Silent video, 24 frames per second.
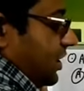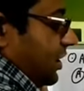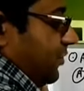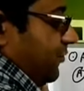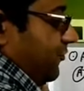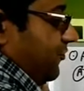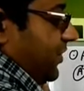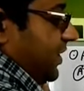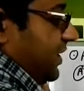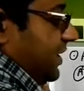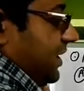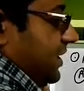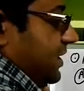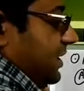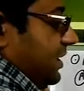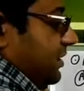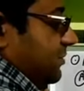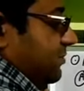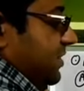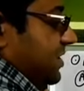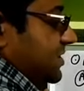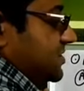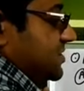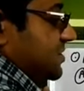we can
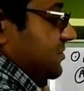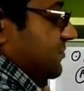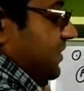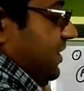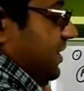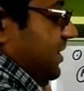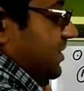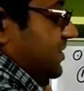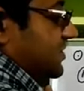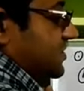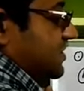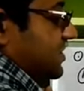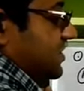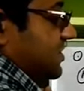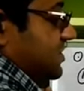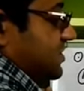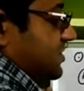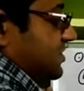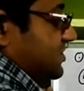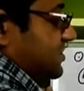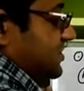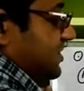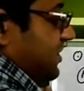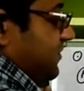imagine one
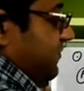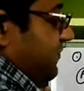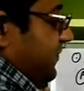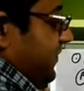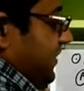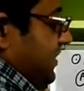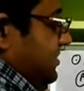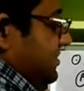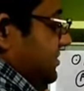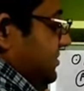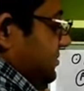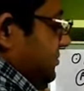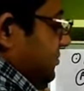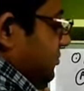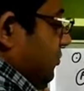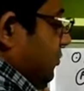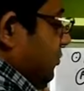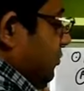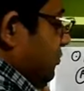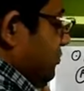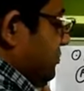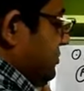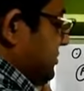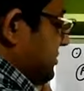surface,
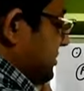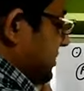closed